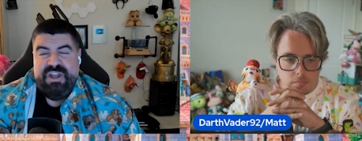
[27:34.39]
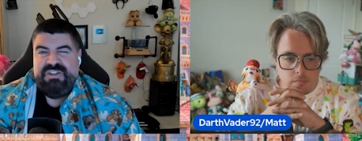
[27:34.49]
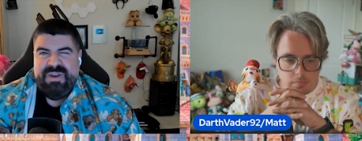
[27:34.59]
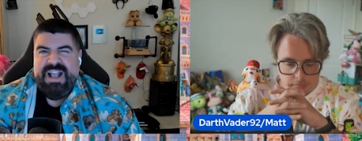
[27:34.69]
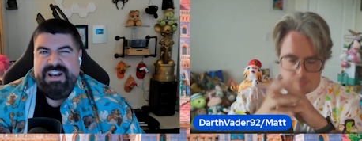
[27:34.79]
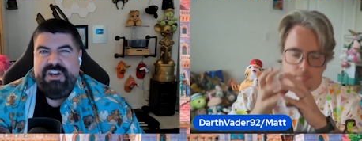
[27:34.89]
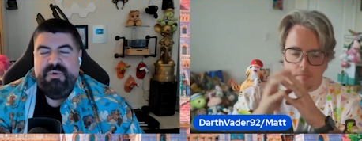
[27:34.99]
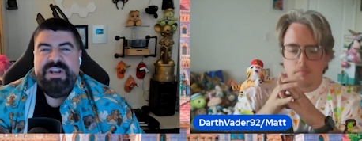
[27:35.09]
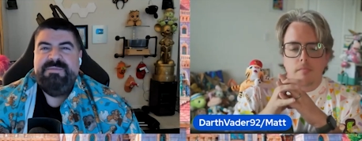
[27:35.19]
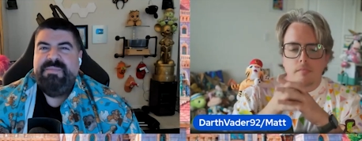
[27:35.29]
Speaker 1: on it, so I kind
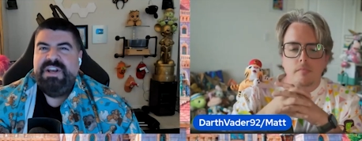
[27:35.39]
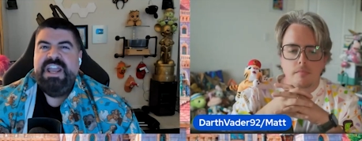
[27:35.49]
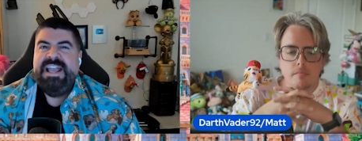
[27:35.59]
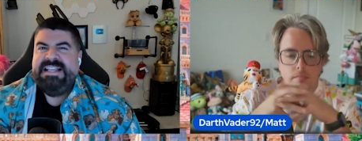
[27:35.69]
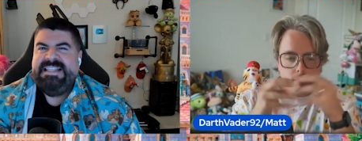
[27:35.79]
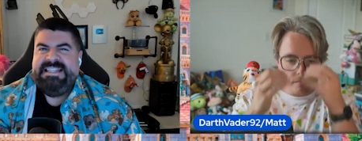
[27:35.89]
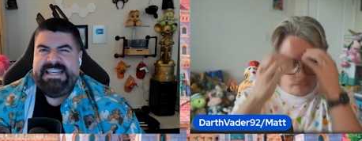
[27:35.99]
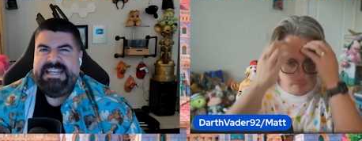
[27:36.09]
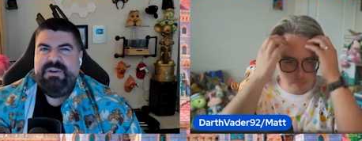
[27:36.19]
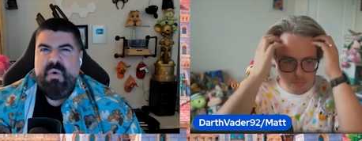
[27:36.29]
of know what it is. But
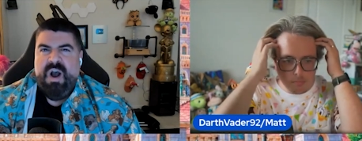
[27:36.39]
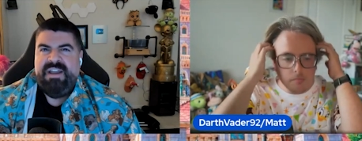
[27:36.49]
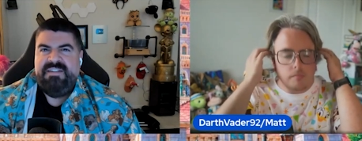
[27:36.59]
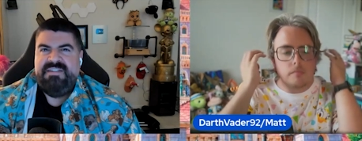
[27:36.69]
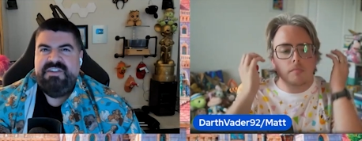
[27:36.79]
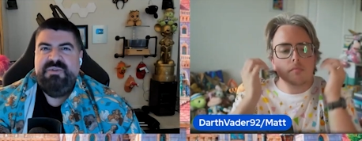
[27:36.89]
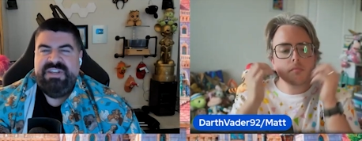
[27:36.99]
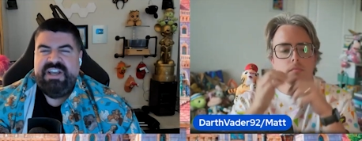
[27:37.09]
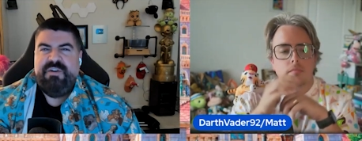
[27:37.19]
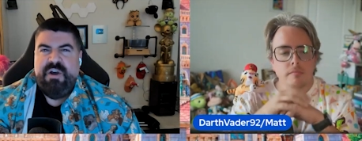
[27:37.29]
seating-wise,
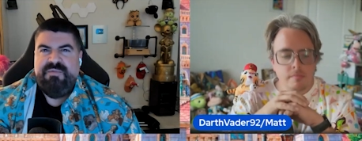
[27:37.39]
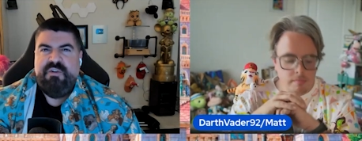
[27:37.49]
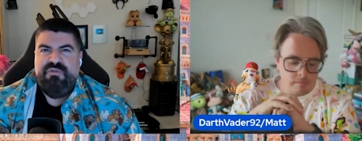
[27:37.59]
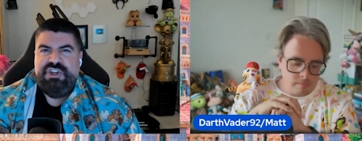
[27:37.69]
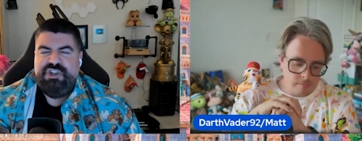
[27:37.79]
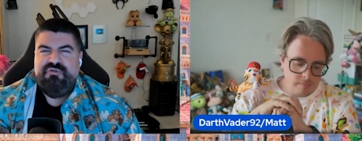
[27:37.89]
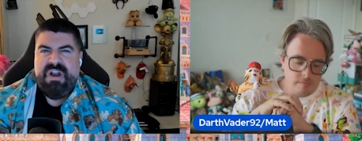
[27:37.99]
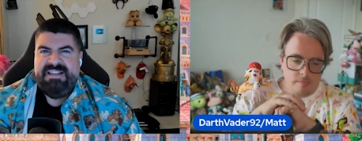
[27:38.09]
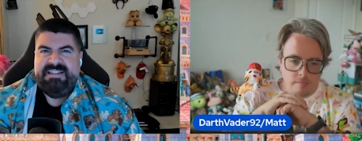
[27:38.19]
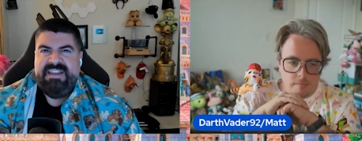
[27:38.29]
you think original
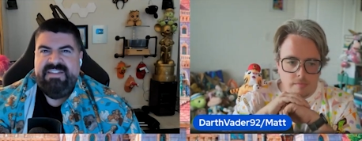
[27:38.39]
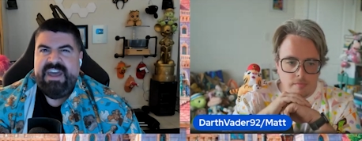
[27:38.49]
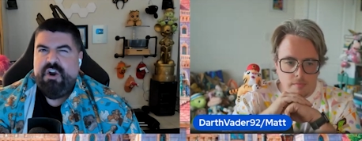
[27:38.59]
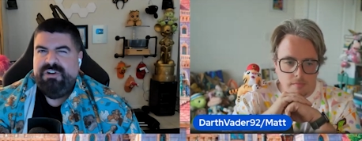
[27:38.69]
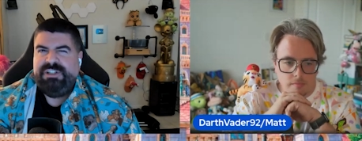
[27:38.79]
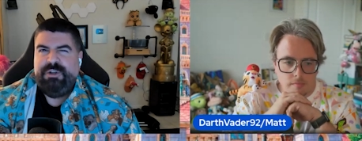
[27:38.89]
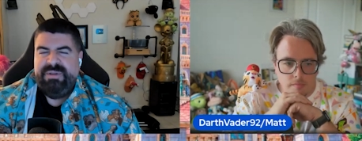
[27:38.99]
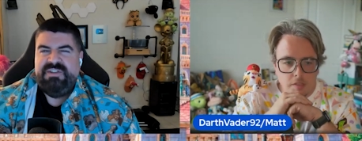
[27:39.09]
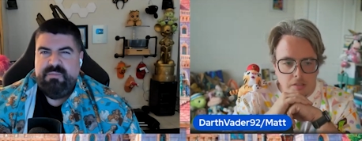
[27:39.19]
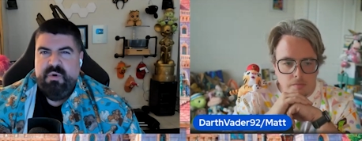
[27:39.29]
rides like that are a
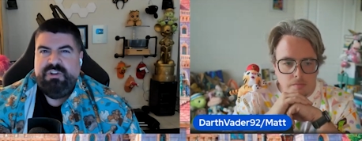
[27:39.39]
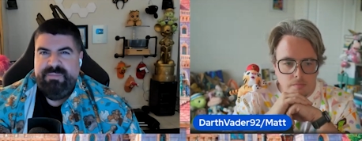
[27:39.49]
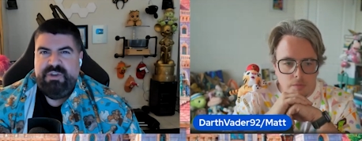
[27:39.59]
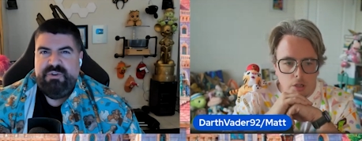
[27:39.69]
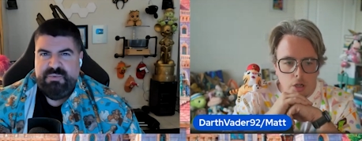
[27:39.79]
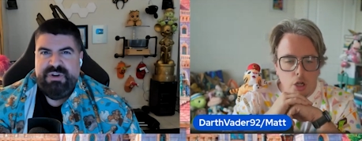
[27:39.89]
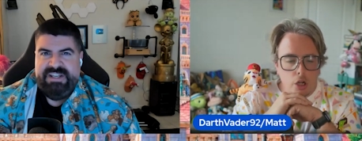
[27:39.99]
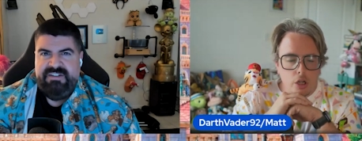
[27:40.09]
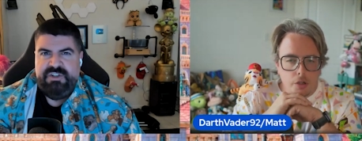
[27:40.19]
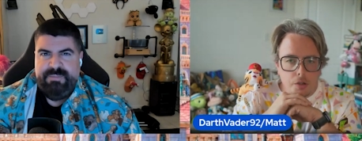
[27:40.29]
little bit smaller because
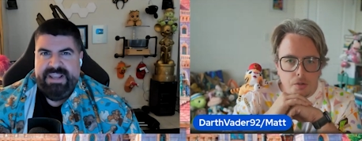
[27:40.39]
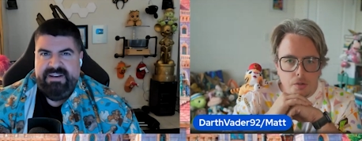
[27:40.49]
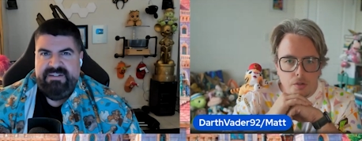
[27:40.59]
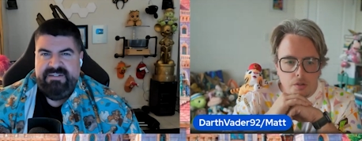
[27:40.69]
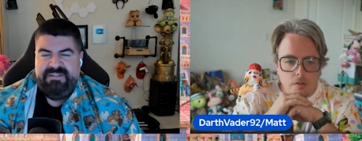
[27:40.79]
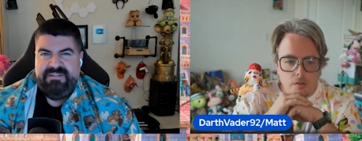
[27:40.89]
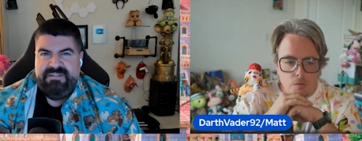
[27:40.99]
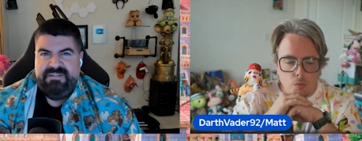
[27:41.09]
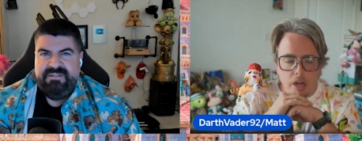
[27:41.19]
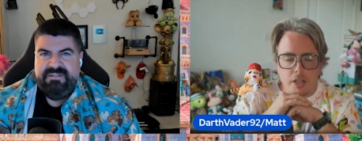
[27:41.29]
we're
Speaker 2: in Japan?
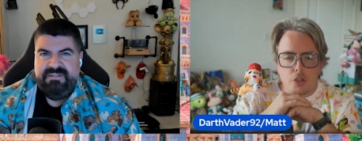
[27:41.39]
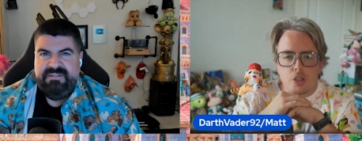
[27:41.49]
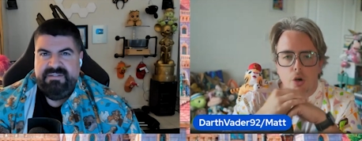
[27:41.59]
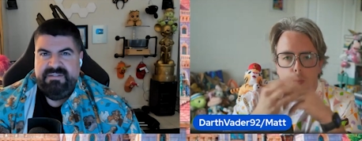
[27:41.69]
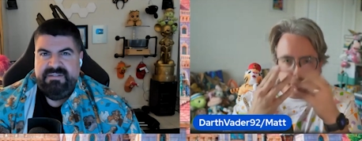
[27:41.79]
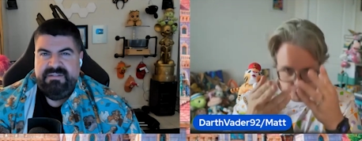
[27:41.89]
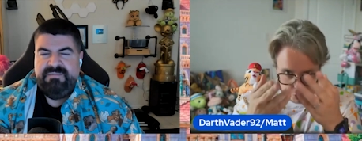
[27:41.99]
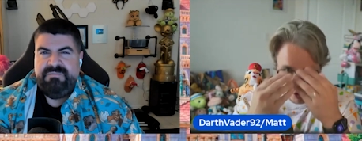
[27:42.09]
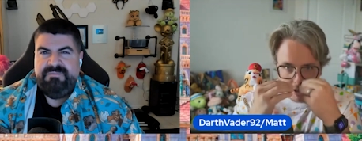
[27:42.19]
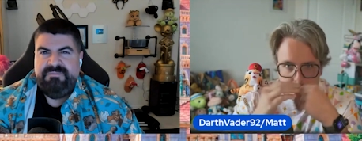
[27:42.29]
Right. So we were
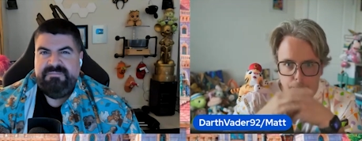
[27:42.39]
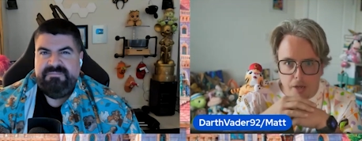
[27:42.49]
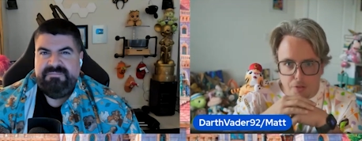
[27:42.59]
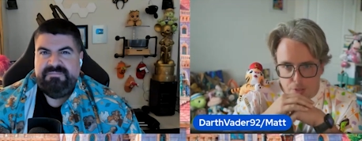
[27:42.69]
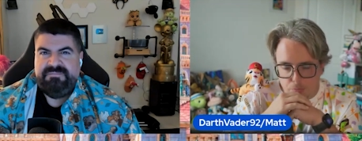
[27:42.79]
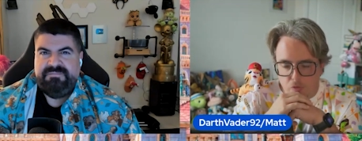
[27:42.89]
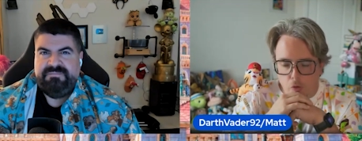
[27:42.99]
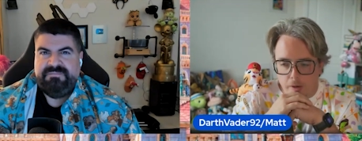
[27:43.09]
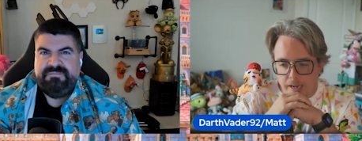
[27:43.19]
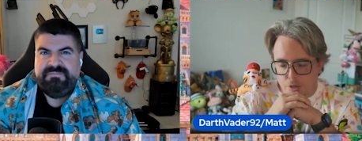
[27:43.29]
talking about this
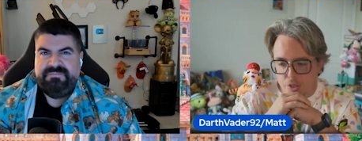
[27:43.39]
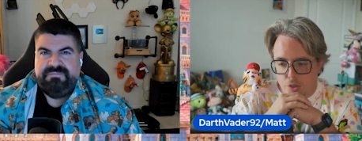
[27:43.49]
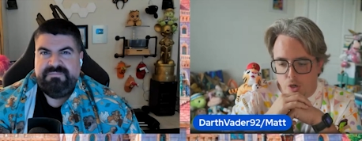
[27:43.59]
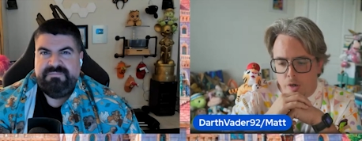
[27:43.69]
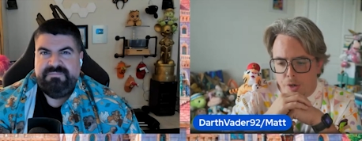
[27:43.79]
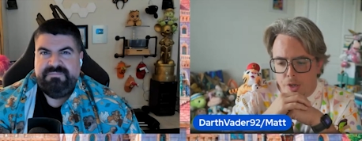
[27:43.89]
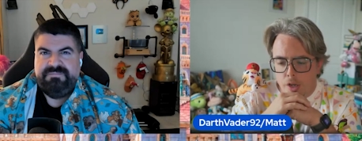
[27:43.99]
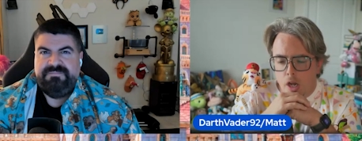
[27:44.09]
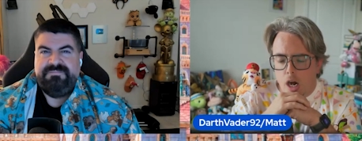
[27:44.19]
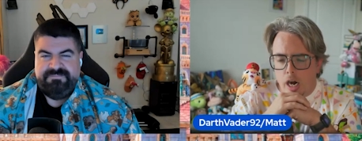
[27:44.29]
before we actually started.
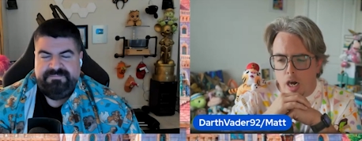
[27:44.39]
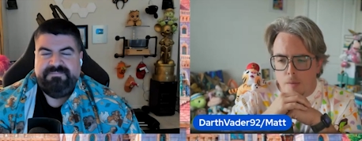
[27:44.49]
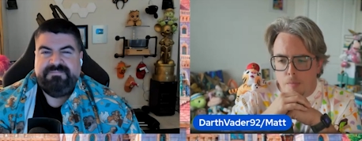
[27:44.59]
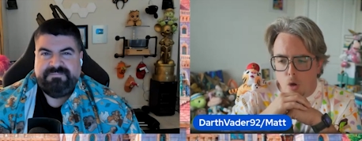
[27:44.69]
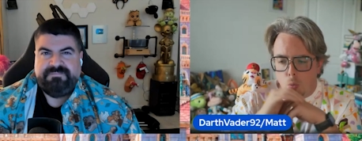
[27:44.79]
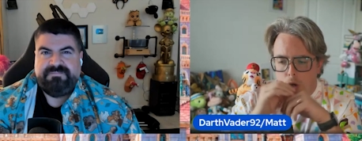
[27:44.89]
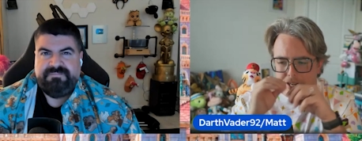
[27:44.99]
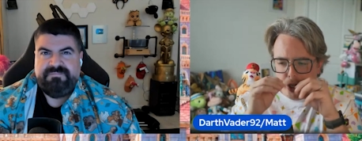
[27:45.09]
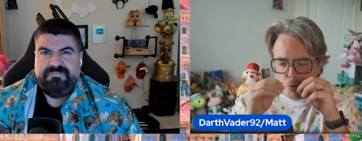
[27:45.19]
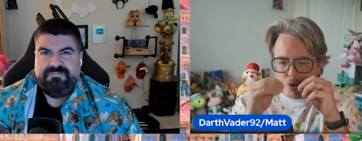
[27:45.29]
What you will